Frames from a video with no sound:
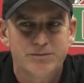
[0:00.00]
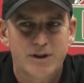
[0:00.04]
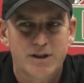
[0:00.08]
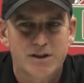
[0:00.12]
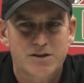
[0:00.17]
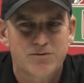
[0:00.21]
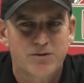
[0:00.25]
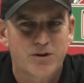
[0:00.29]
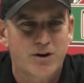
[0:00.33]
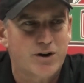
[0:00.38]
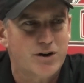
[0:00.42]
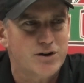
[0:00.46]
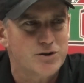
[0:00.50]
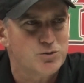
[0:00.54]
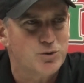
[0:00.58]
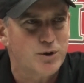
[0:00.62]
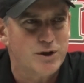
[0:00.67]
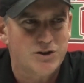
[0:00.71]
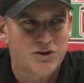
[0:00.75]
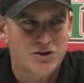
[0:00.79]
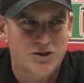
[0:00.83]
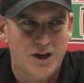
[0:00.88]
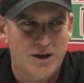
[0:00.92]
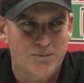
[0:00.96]
As far as
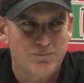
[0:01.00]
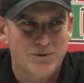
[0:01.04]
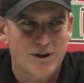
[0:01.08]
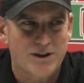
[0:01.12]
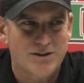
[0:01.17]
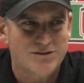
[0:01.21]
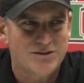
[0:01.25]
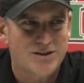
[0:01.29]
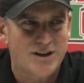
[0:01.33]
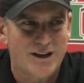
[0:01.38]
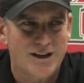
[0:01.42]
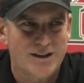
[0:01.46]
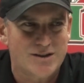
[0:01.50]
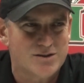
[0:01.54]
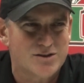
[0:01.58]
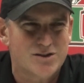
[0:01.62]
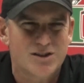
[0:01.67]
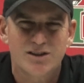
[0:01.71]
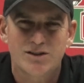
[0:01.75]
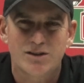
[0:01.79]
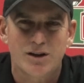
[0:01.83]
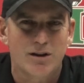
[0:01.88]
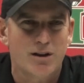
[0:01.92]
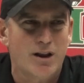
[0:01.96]
what shape that takes, there's
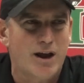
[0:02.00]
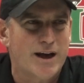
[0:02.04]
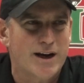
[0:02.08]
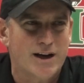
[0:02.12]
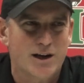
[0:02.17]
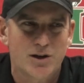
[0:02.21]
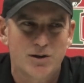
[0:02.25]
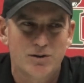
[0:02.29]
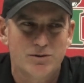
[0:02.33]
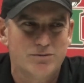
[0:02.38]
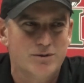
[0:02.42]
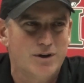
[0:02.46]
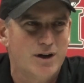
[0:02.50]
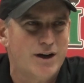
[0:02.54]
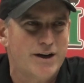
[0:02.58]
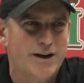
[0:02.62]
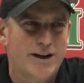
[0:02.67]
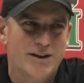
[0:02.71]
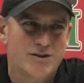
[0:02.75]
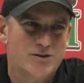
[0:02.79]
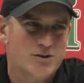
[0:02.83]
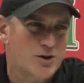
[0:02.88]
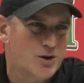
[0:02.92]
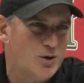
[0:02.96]
just a lot of
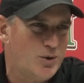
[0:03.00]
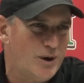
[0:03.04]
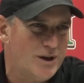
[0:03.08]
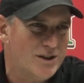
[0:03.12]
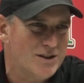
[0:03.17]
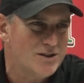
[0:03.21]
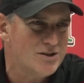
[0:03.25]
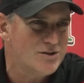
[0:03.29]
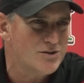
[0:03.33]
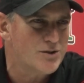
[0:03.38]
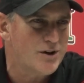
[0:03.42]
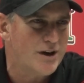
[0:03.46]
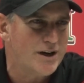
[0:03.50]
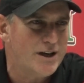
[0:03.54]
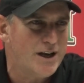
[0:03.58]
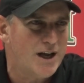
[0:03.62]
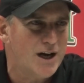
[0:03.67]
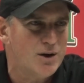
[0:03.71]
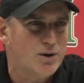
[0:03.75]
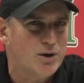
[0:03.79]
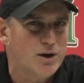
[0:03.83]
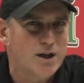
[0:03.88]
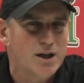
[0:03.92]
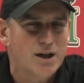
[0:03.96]
unanswered questions right
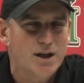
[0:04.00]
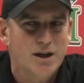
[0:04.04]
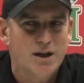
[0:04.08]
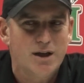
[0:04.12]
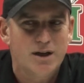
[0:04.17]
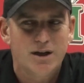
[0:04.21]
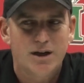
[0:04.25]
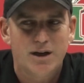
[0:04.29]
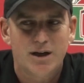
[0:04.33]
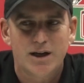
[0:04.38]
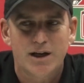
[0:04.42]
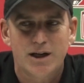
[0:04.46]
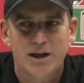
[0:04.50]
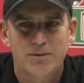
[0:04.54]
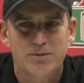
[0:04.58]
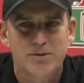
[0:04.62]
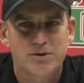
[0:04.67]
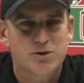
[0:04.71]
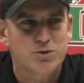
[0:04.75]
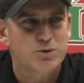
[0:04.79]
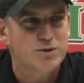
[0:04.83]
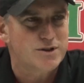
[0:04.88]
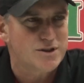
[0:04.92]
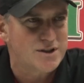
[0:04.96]
now.
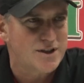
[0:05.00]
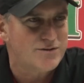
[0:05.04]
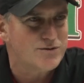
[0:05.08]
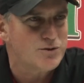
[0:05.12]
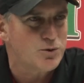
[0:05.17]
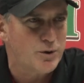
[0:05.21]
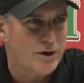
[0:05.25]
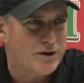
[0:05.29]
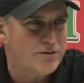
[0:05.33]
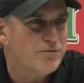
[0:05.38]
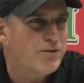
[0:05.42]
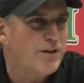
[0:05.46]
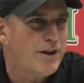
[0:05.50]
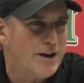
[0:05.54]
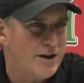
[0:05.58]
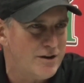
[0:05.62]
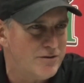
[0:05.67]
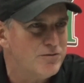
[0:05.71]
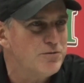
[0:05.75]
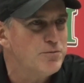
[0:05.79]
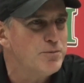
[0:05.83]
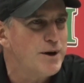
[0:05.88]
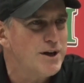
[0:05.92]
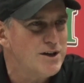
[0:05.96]
So we just have to wait for that
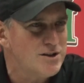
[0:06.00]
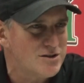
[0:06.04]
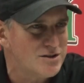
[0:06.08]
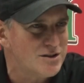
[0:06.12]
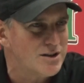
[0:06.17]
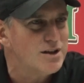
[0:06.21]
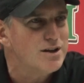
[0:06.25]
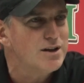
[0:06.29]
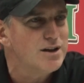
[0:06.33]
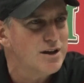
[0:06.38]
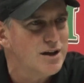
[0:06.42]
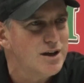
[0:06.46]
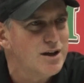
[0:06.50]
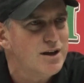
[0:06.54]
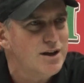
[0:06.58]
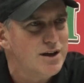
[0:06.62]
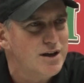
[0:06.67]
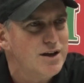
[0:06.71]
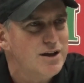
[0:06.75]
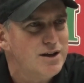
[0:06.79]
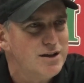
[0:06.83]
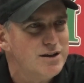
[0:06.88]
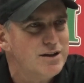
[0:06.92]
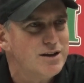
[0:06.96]
information to,
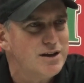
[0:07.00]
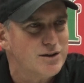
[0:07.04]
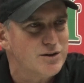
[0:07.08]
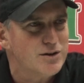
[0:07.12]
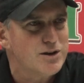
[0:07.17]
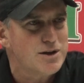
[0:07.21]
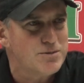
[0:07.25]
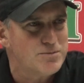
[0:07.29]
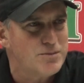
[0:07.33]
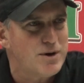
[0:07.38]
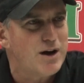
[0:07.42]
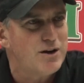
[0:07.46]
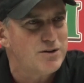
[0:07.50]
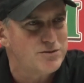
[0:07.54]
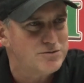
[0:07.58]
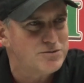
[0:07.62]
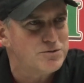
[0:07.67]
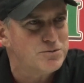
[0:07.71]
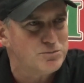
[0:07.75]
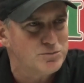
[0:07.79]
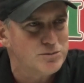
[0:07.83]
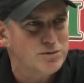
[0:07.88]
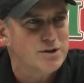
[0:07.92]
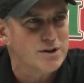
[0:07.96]
come out
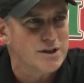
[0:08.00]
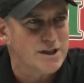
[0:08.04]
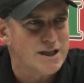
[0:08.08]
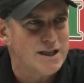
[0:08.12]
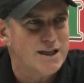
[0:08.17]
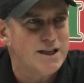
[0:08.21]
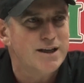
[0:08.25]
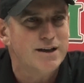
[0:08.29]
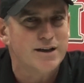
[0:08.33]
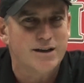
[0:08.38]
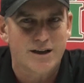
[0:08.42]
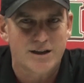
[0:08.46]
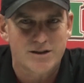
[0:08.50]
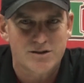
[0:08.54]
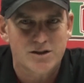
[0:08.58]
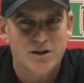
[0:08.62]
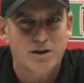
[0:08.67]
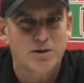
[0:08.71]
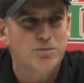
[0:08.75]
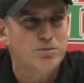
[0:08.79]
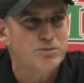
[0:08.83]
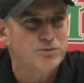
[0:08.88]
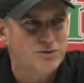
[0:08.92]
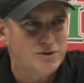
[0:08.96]
from league and
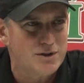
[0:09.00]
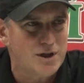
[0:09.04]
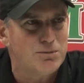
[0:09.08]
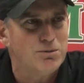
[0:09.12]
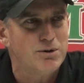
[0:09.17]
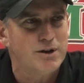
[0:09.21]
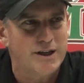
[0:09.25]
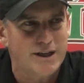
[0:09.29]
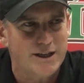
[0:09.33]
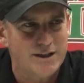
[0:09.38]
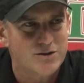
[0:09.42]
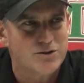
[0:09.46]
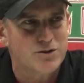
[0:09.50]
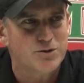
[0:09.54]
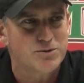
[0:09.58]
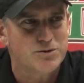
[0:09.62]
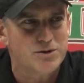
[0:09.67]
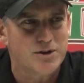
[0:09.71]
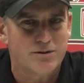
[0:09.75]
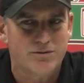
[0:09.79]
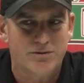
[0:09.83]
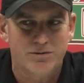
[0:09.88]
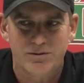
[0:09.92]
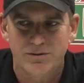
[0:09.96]
NCAA in
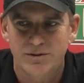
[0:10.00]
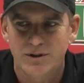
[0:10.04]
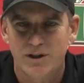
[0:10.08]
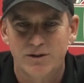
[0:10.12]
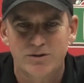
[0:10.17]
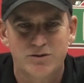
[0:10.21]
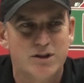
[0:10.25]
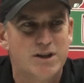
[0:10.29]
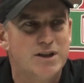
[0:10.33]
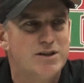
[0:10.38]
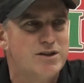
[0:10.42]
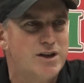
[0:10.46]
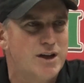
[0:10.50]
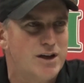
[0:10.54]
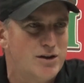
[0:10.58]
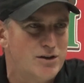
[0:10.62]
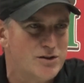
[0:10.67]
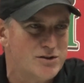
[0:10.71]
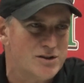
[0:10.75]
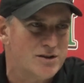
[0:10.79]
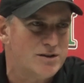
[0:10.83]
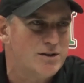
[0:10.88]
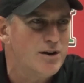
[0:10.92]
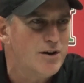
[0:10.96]
terms of,
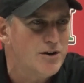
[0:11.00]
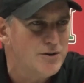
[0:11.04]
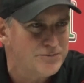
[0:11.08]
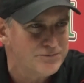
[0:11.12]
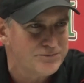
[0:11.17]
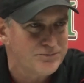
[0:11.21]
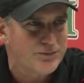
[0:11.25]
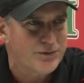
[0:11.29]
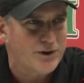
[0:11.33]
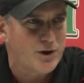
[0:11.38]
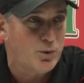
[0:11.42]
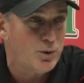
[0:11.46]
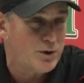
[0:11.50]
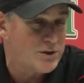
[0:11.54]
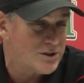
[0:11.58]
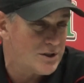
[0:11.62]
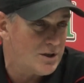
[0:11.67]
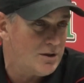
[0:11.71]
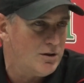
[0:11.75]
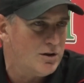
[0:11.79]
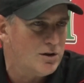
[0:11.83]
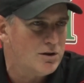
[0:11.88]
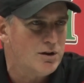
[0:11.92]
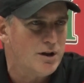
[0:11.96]
details and what it's
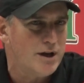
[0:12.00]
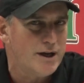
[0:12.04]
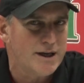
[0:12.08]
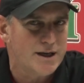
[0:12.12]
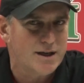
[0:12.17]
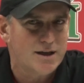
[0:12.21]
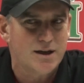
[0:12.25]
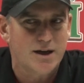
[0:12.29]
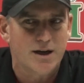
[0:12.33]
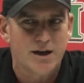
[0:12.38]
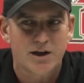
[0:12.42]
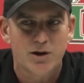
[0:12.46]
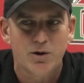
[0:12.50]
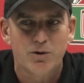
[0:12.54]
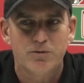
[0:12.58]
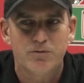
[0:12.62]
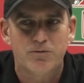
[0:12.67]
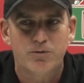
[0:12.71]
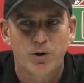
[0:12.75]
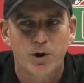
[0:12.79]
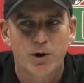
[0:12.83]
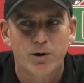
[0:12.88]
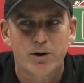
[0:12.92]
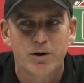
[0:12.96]
going to look like going
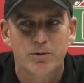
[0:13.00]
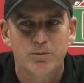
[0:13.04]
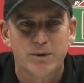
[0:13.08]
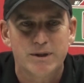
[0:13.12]
forward.